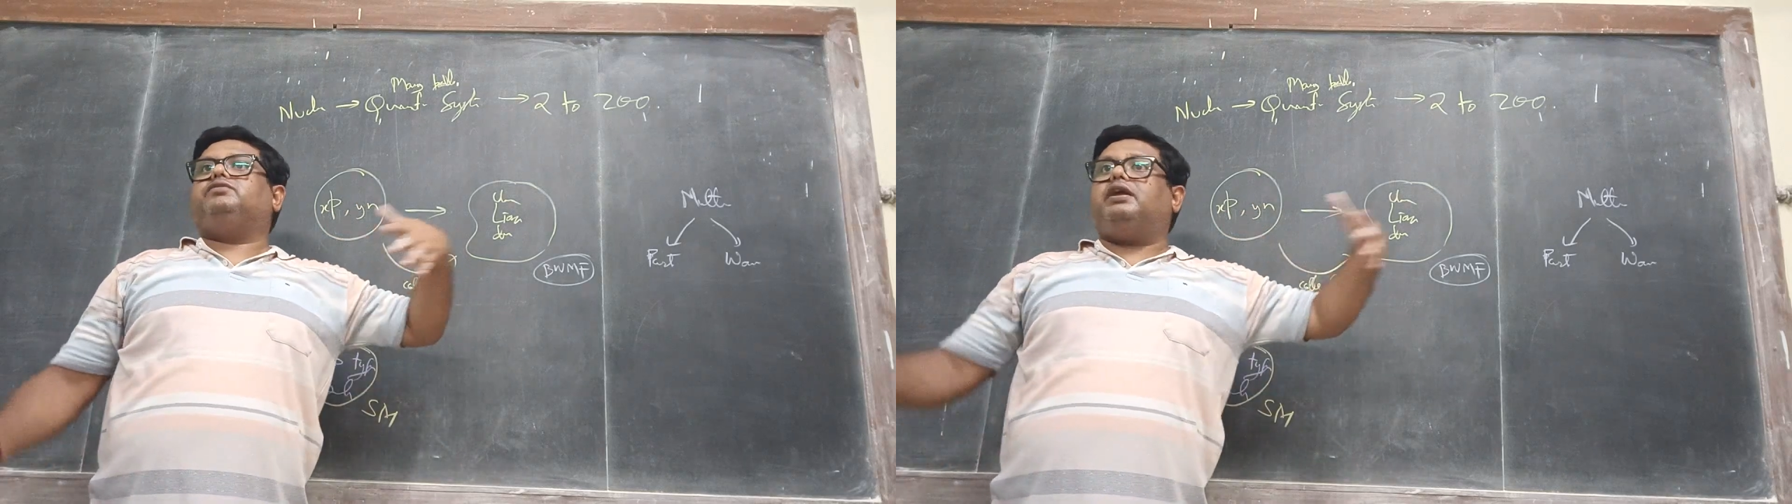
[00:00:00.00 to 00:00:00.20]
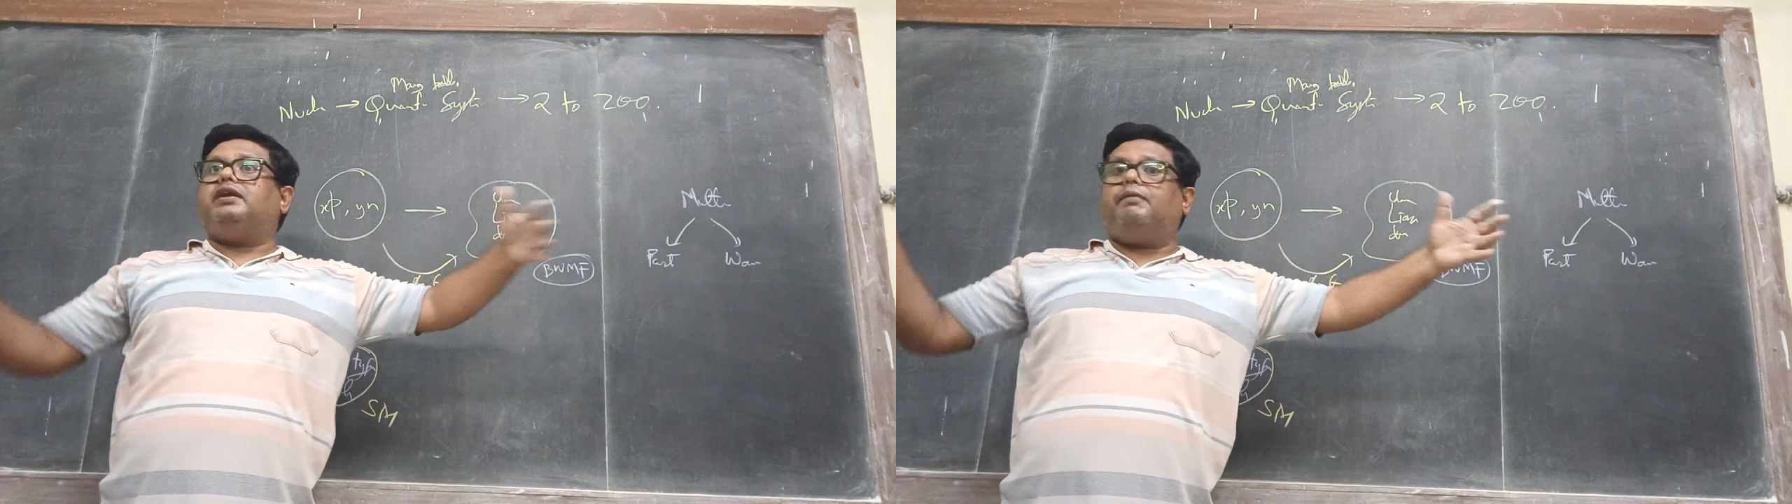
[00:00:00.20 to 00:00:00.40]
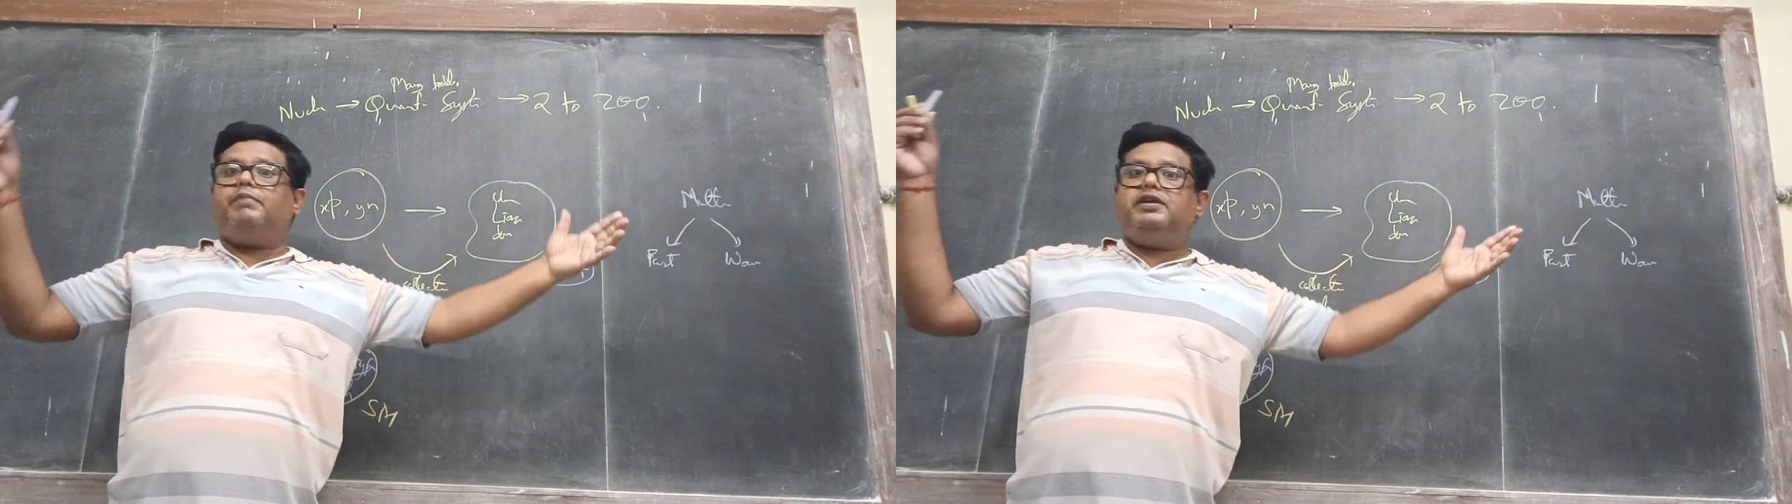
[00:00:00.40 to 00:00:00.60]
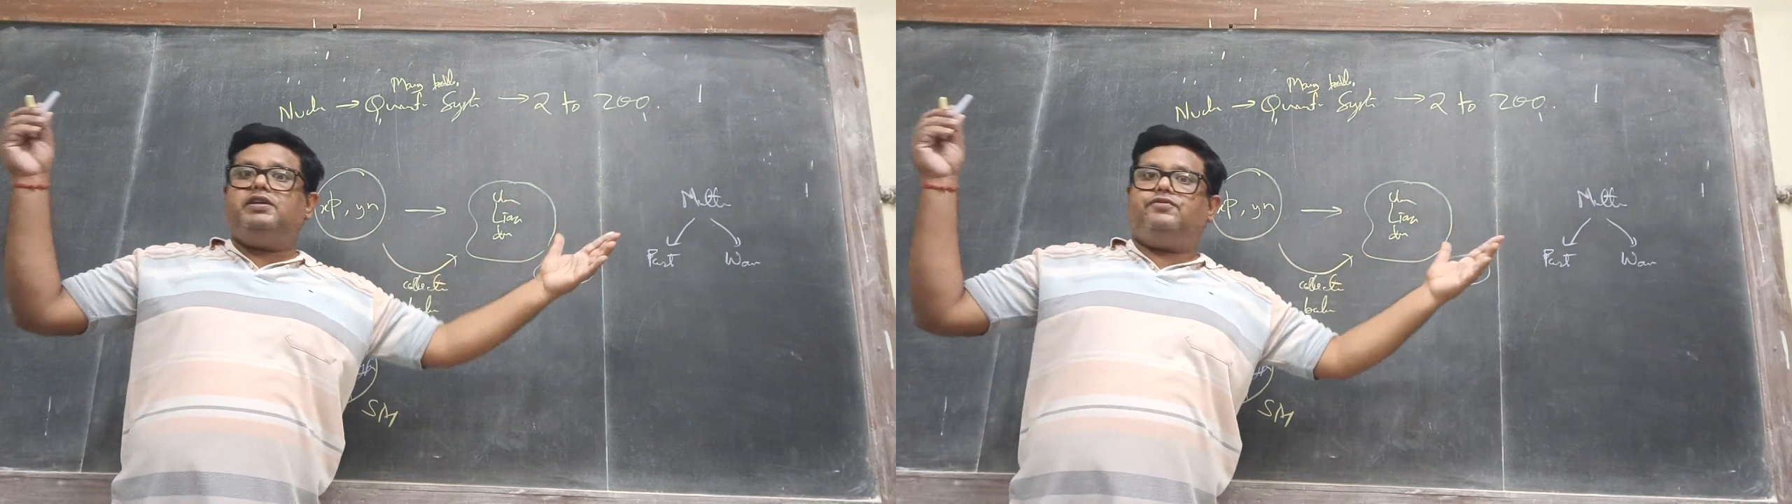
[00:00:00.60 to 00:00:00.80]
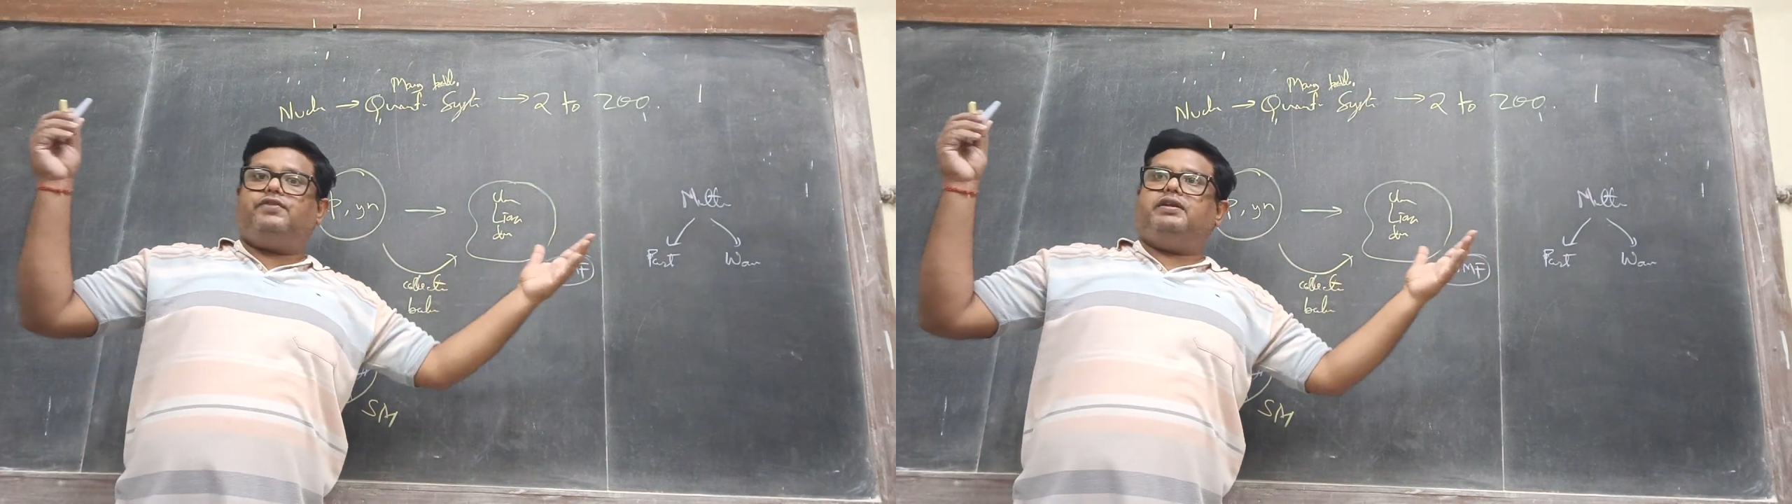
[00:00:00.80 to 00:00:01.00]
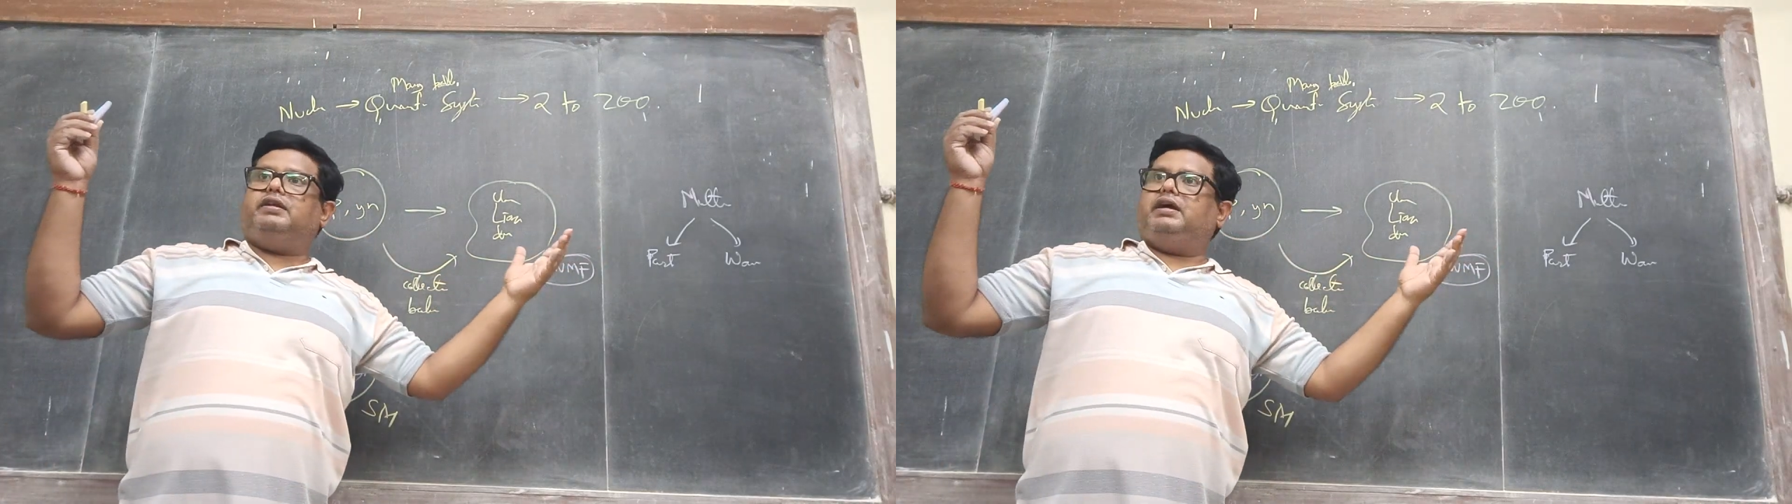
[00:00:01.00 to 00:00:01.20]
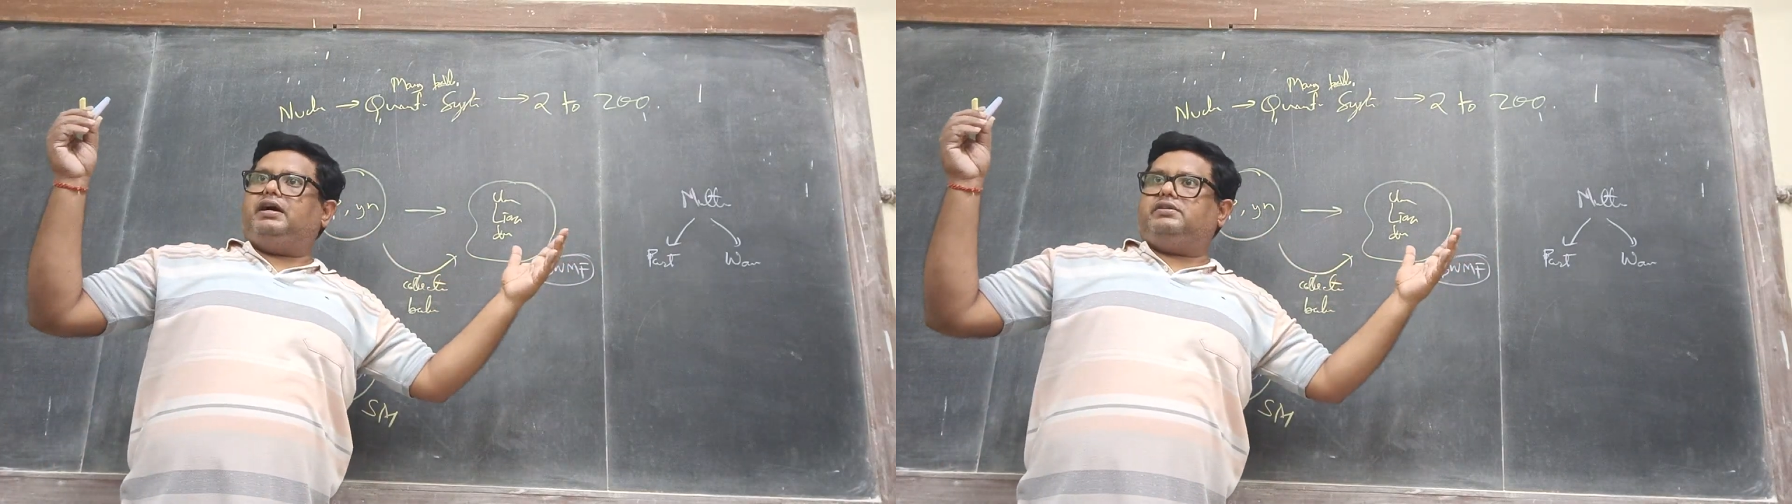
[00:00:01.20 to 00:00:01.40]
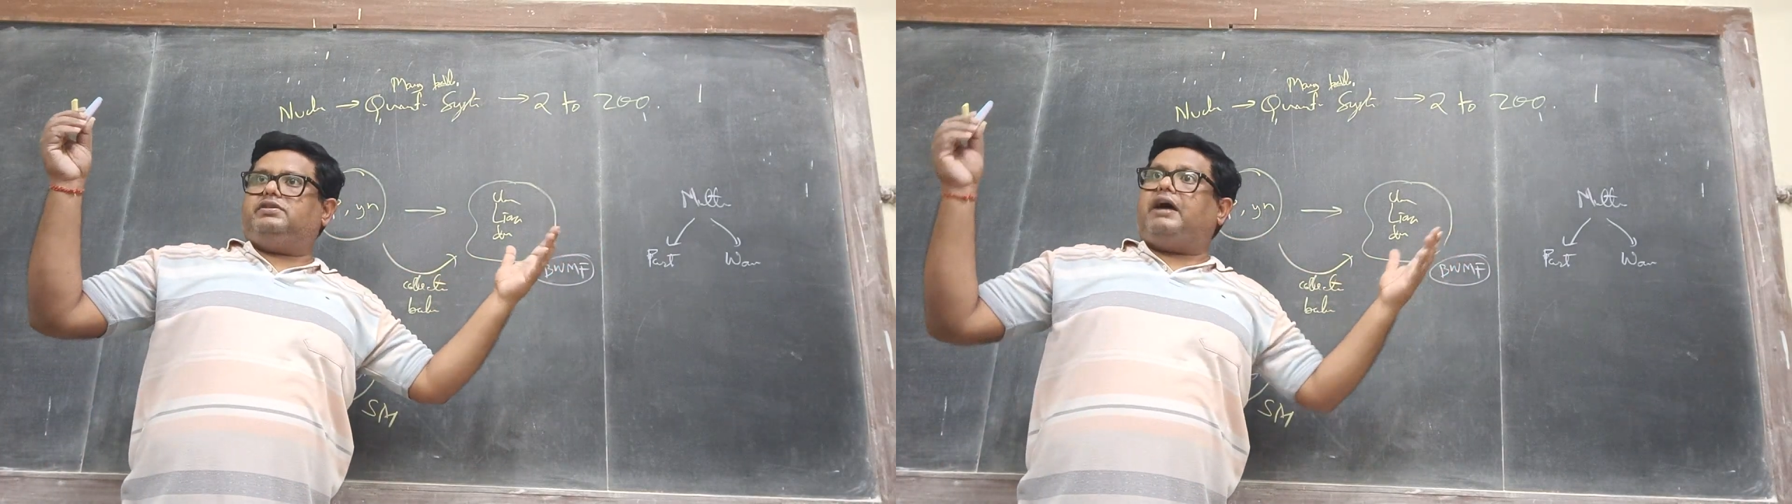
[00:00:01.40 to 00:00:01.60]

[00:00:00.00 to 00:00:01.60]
the number is very large,